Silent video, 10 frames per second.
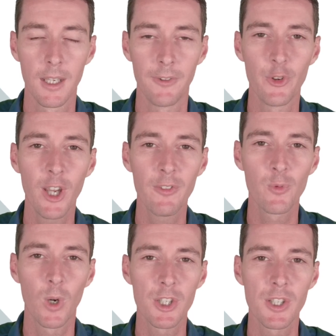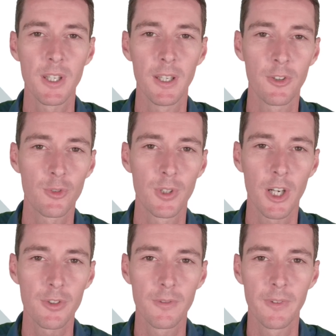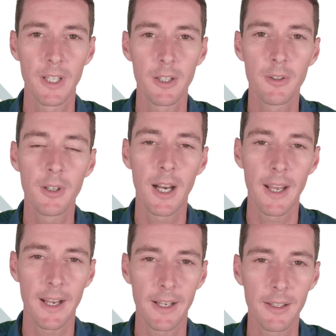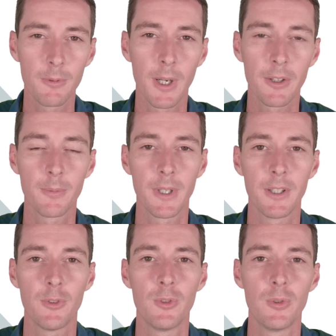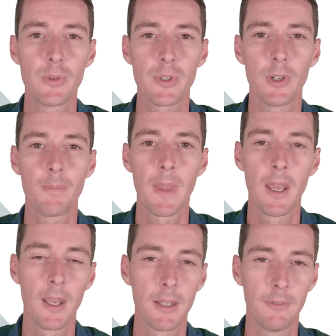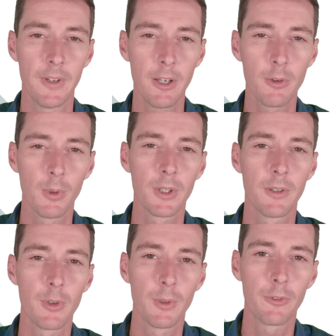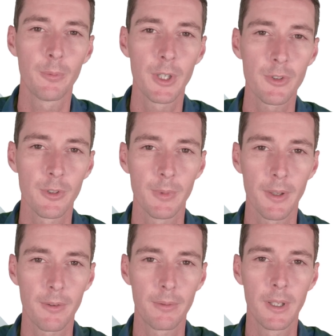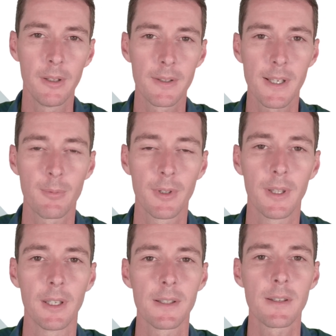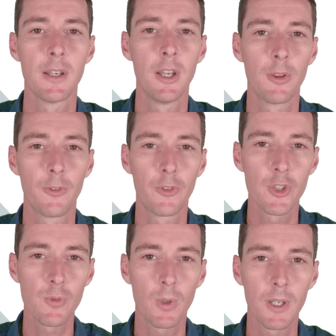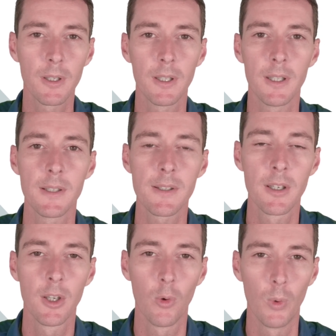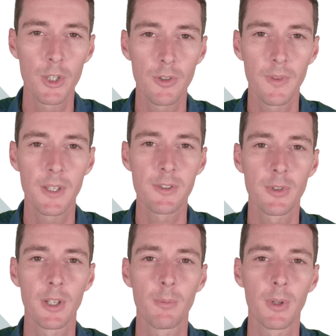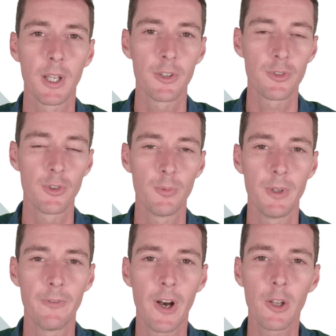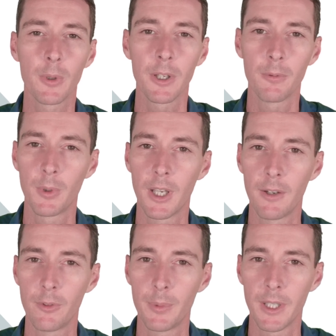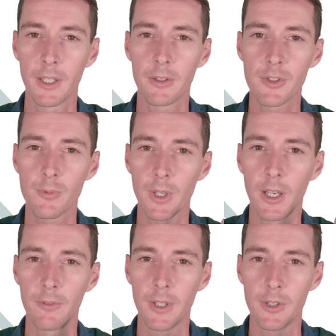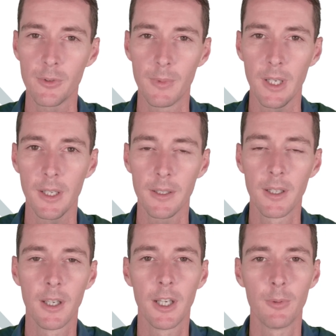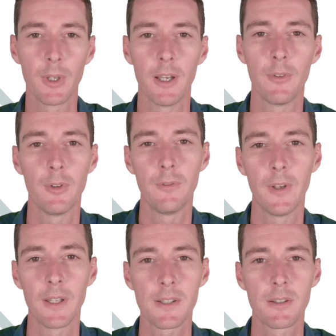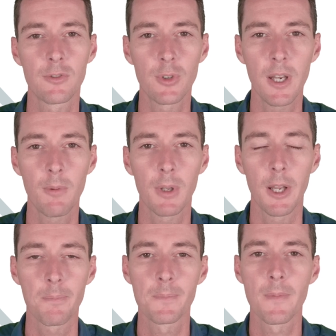If you haven't watched the introduction video, I highly recommend that you do so. That video will give you information about three separate things. The first one is which of these training plans should you be following? We have a beginners, we have an intermediate, and we have an advanced training plan.